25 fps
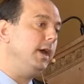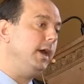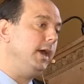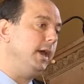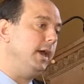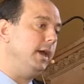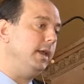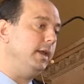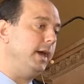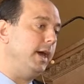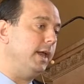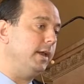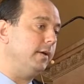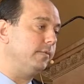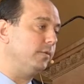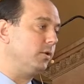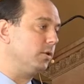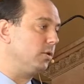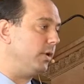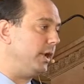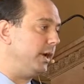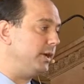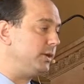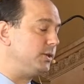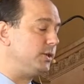and out of
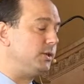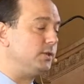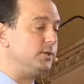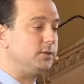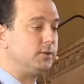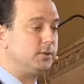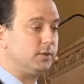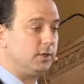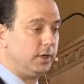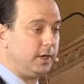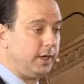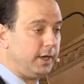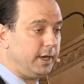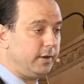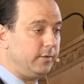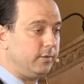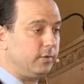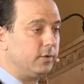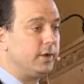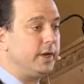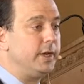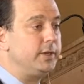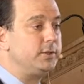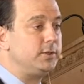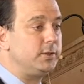crisis, out of
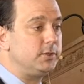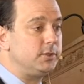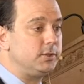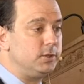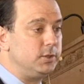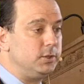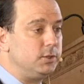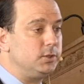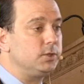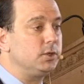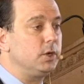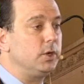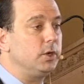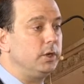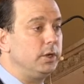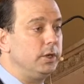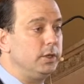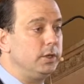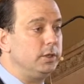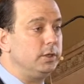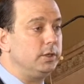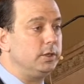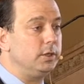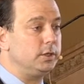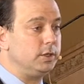crisis, she started,